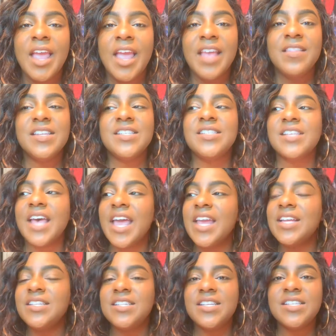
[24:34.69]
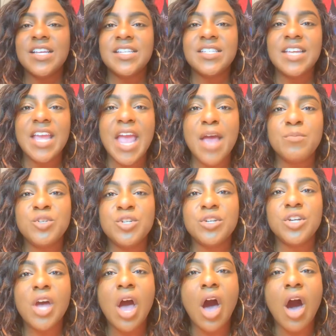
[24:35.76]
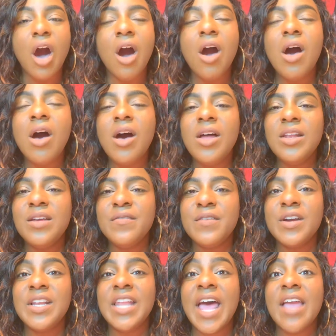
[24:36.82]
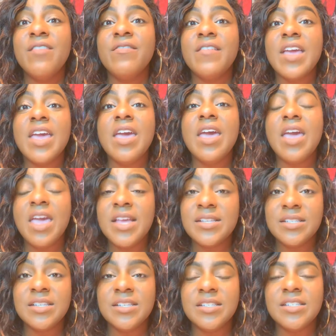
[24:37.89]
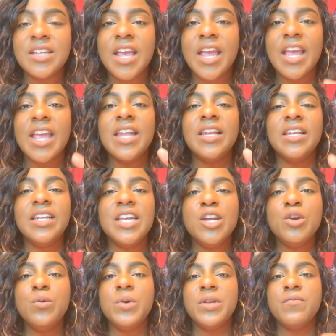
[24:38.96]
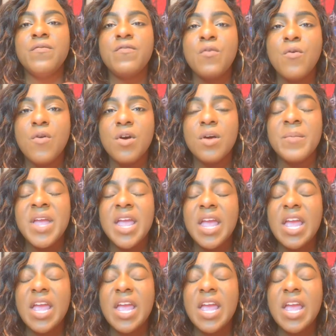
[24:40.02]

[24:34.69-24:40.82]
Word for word: And the scientist has captured all of her life essence in liquid form.